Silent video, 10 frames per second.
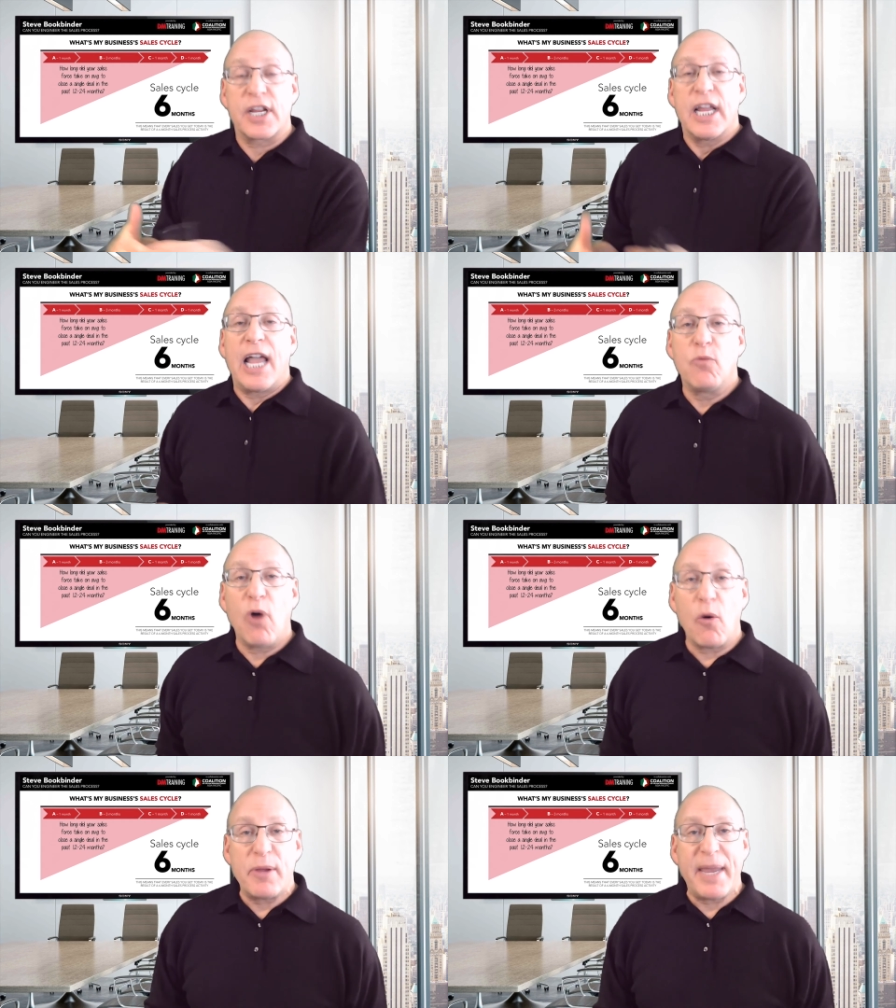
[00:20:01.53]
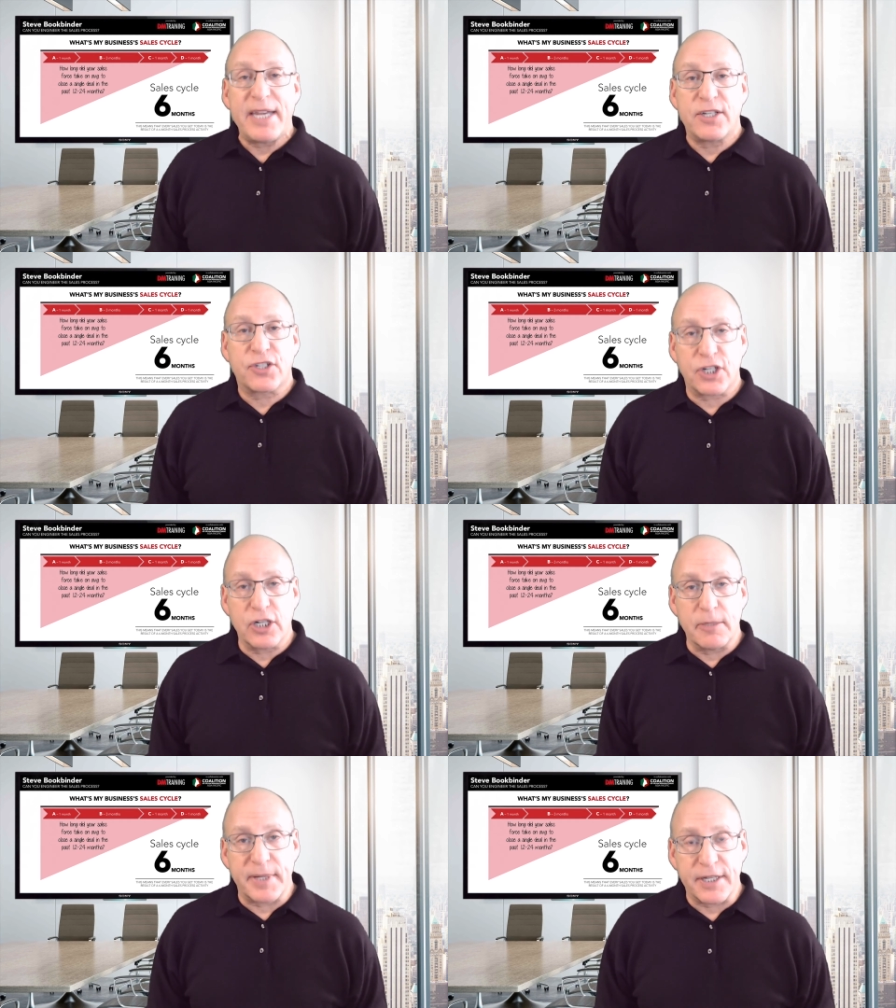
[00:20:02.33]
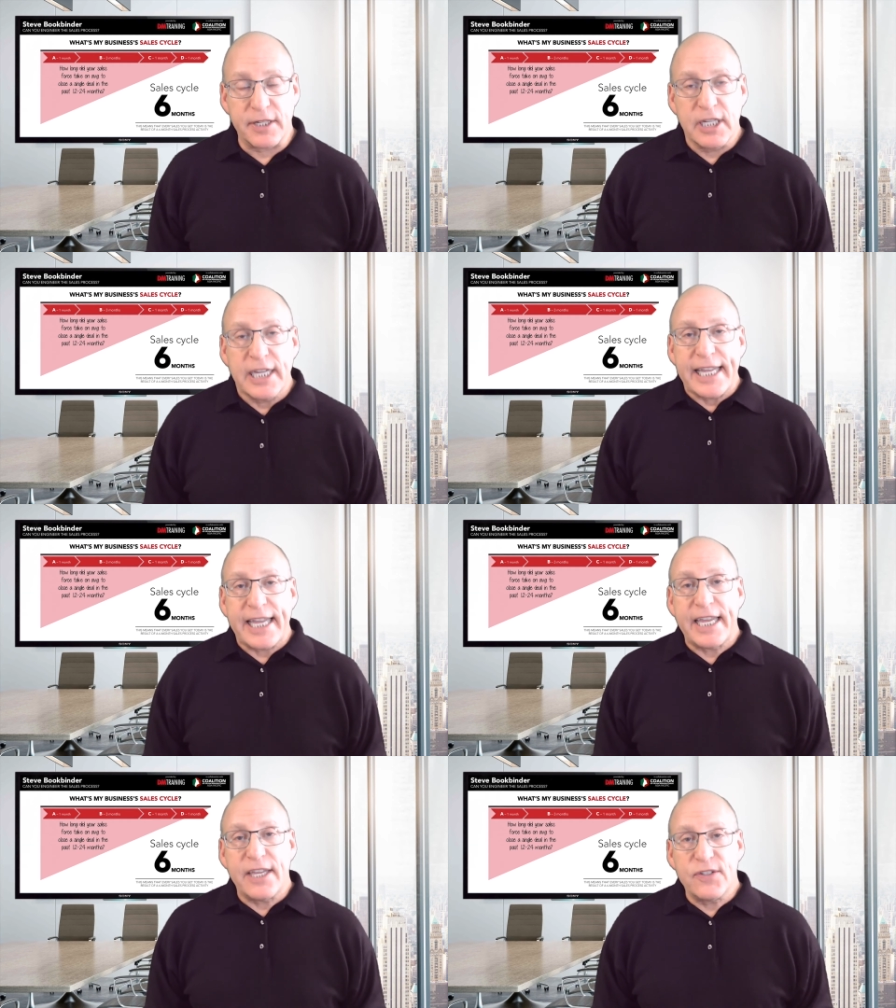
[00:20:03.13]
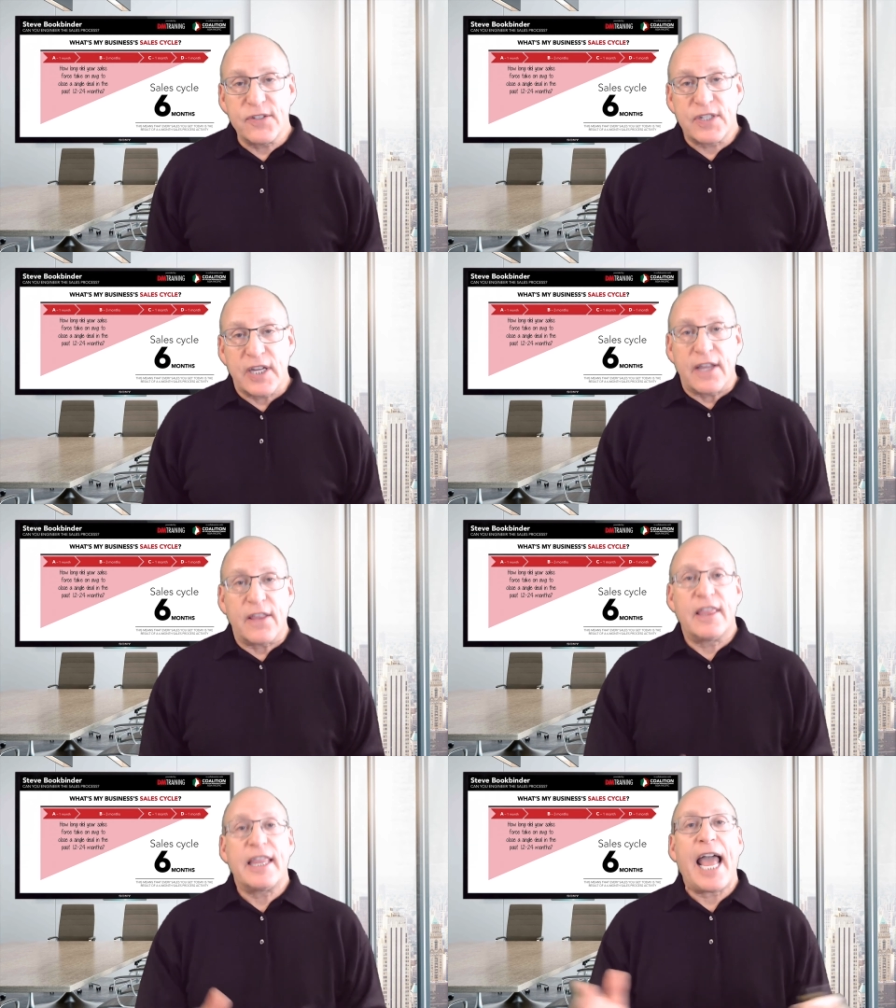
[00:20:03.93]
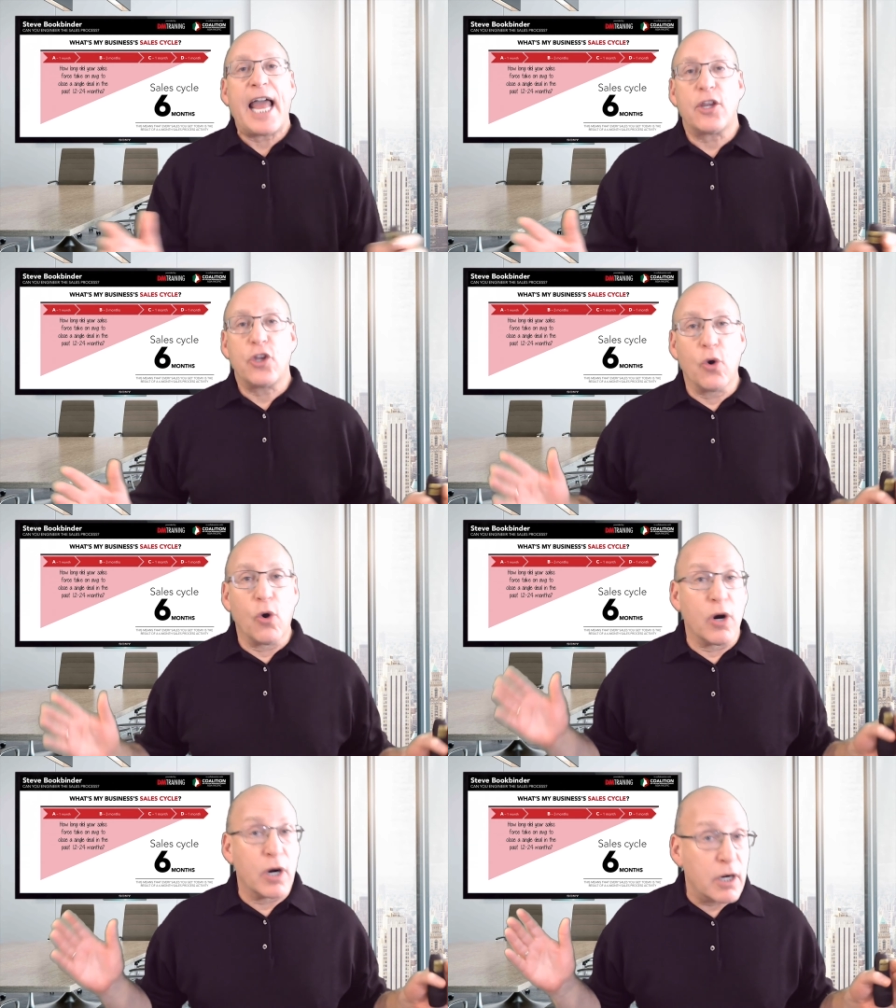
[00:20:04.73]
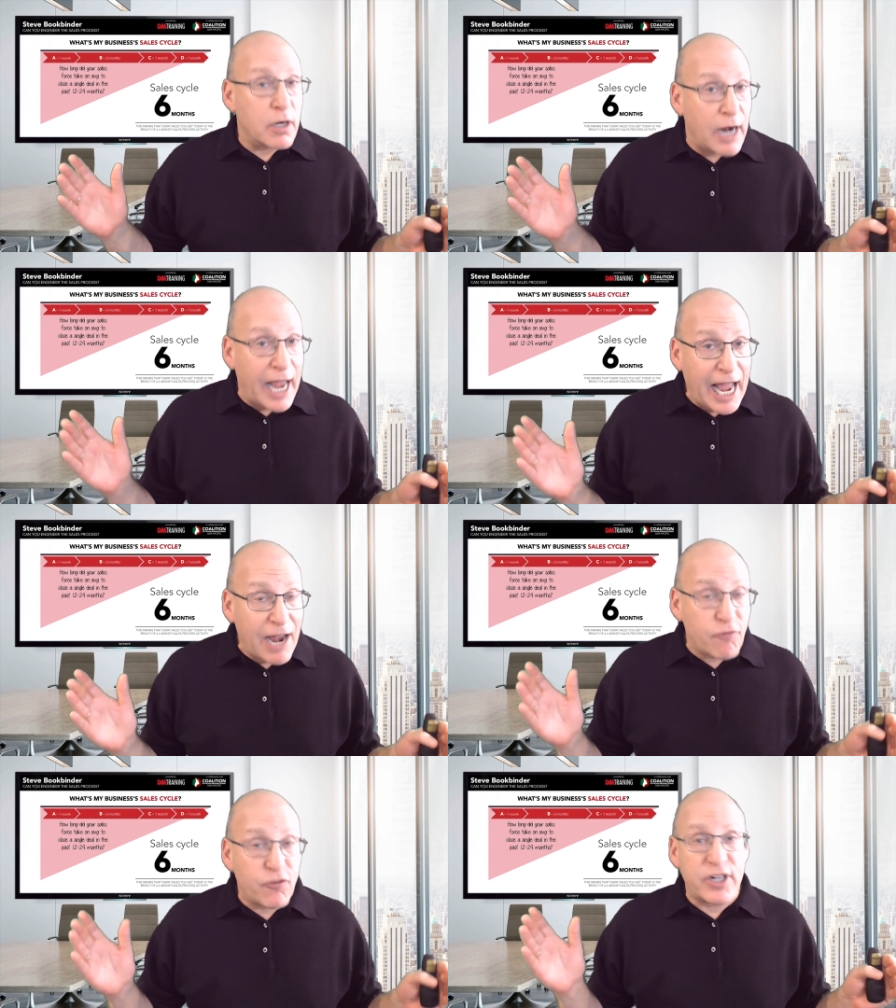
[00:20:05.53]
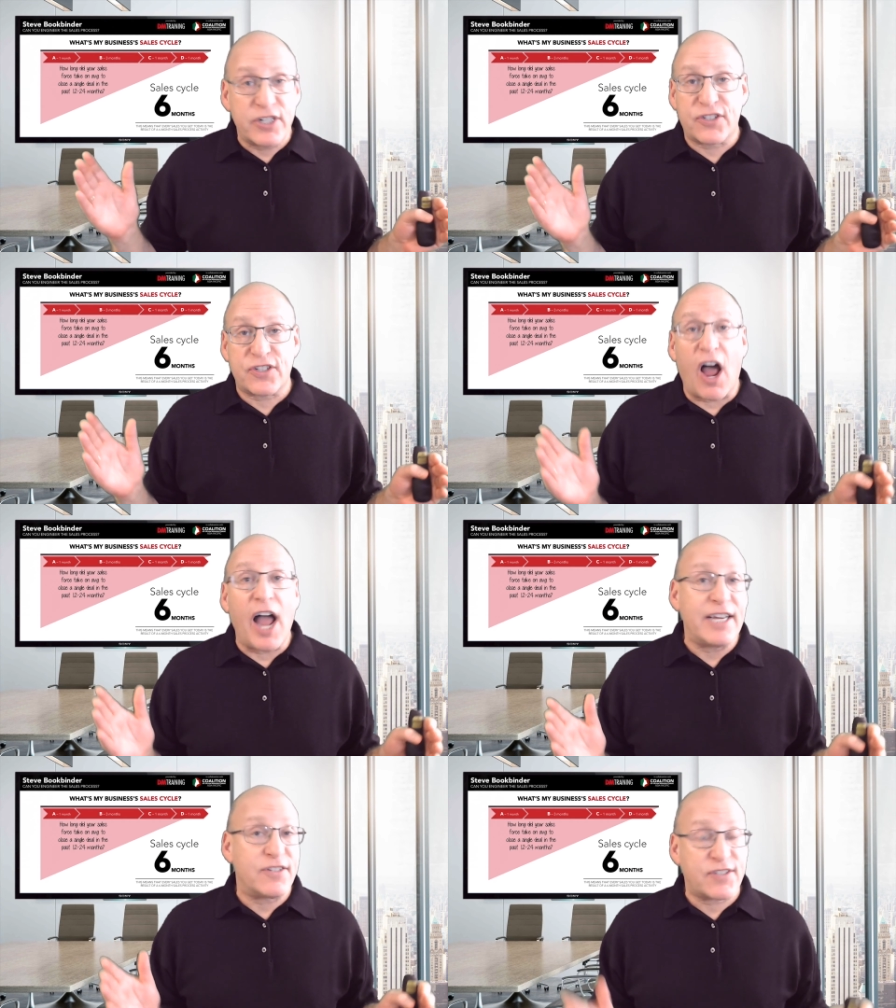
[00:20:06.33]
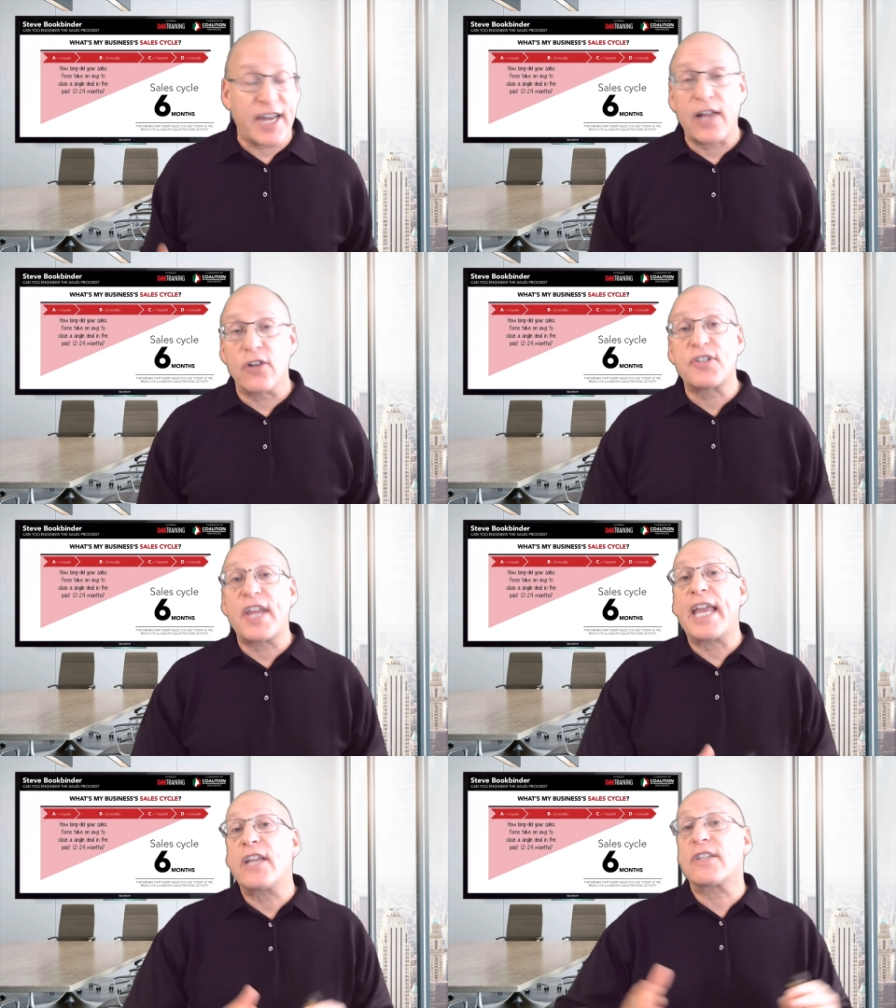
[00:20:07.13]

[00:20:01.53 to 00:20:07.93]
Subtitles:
And what we may determine is that your average size sale takes,